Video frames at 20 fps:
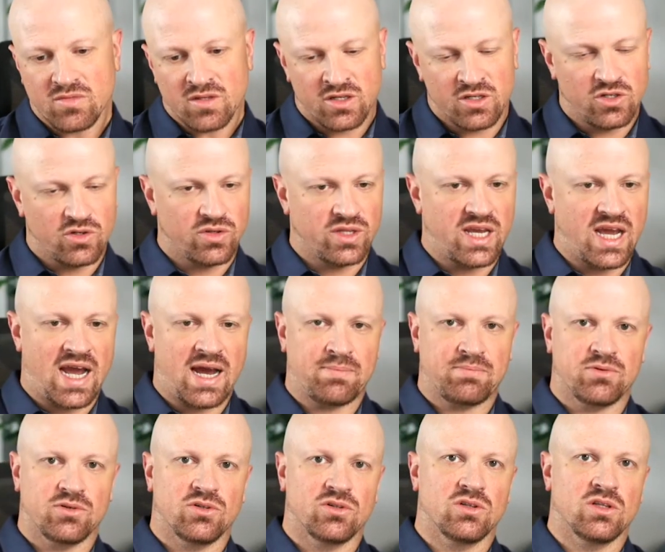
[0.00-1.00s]
The
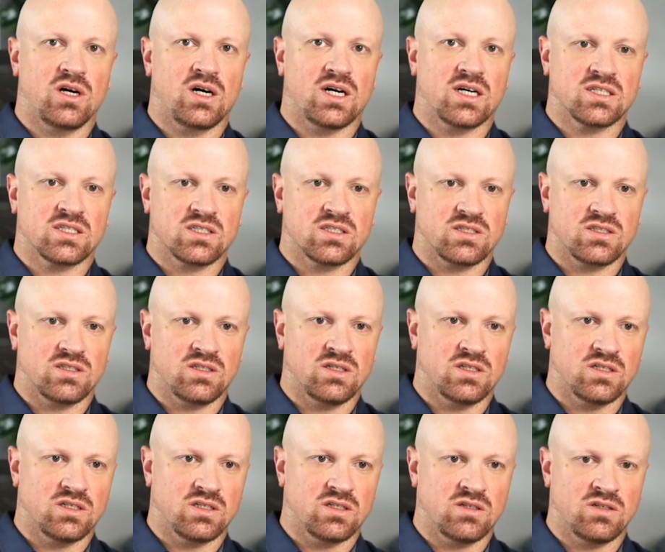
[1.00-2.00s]
Apple loss
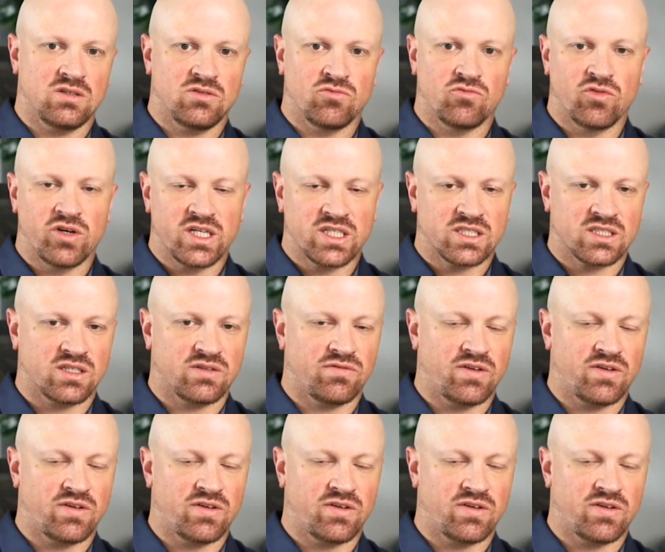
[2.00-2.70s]
risk